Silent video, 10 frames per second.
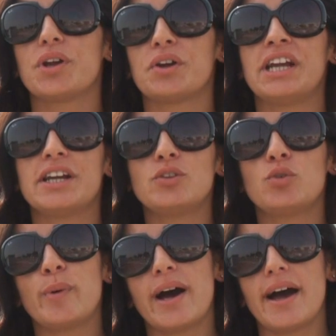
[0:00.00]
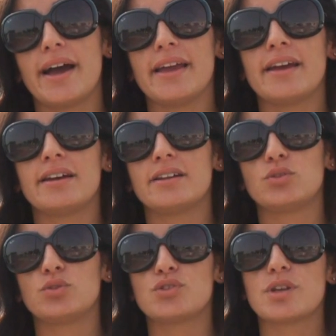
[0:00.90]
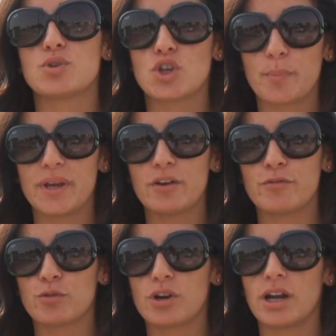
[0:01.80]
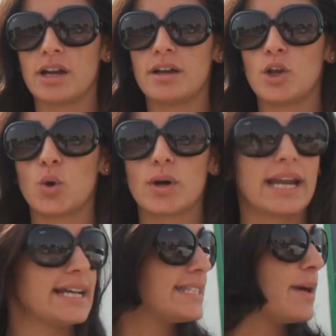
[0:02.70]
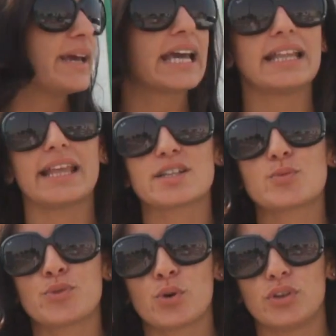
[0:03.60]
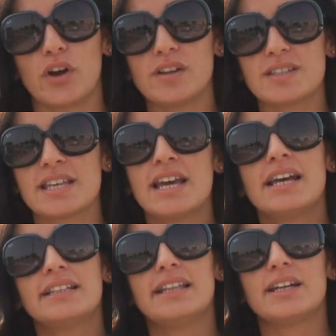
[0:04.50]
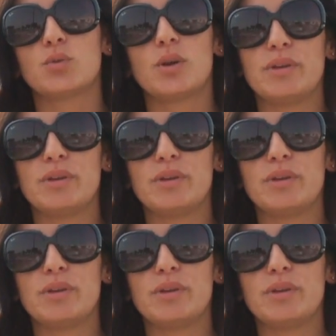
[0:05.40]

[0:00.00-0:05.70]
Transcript: We're here to do some shopping for low glycemic index products that